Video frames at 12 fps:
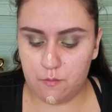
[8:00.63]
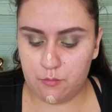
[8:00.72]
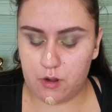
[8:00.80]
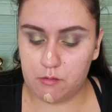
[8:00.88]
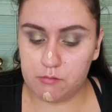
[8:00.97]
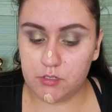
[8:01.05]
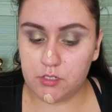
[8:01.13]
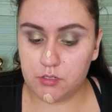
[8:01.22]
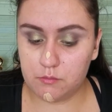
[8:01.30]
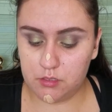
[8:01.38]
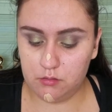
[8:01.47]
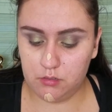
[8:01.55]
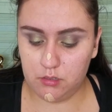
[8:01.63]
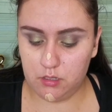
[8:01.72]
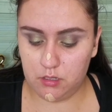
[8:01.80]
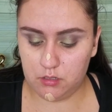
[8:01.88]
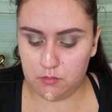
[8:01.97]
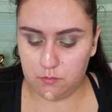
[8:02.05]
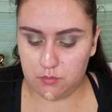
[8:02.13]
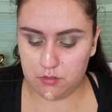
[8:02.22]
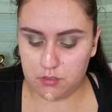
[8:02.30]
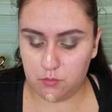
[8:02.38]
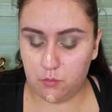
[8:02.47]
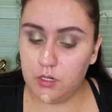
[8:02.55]
Probably shouldn't be doing that,
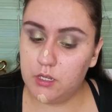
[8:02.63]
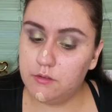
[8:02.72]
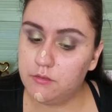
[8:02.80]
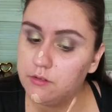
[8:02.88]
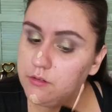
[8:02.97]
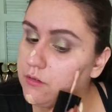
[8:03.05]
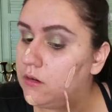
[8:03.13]
but whatever.